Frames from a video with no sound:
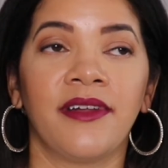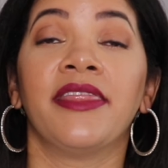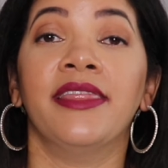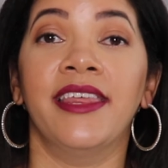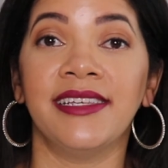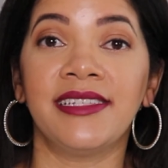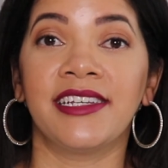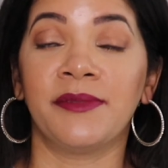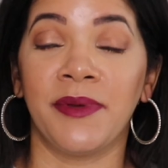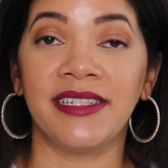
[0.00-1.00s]
This
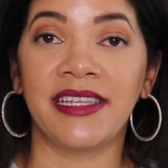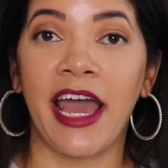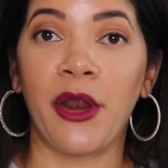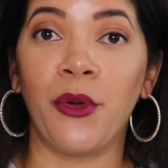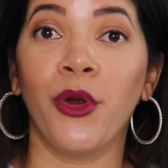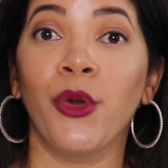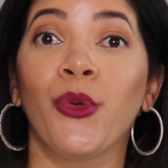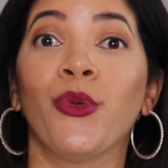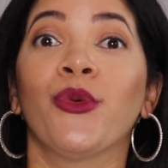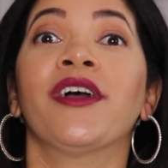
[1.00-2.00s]
expense category
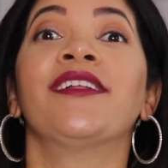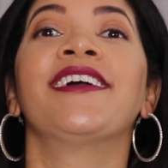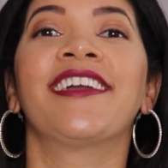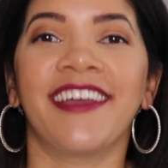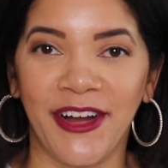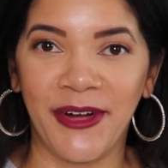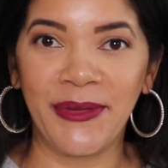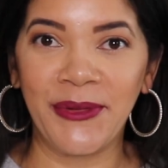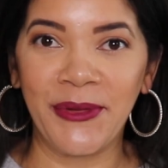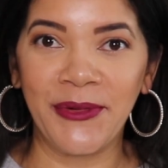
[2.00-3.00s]
really can go
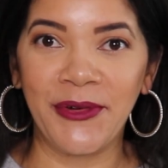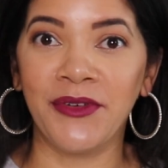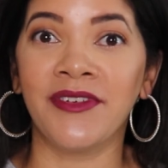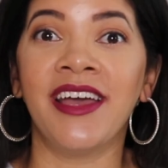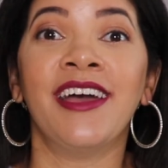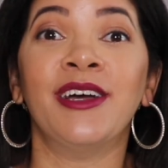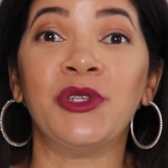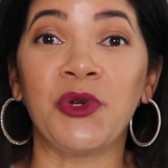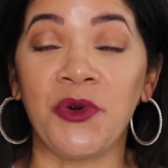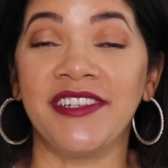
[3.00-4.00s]
through the roof
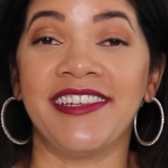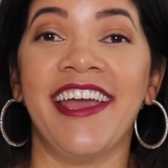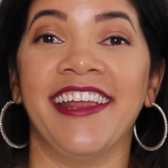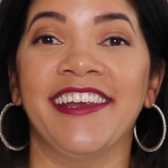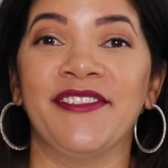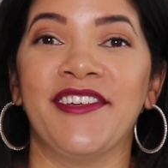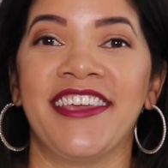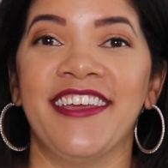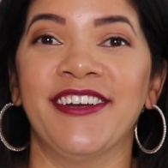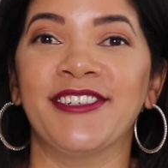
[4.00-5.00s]
towards the end of the
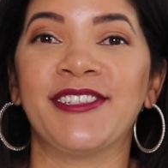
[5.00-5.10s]
year.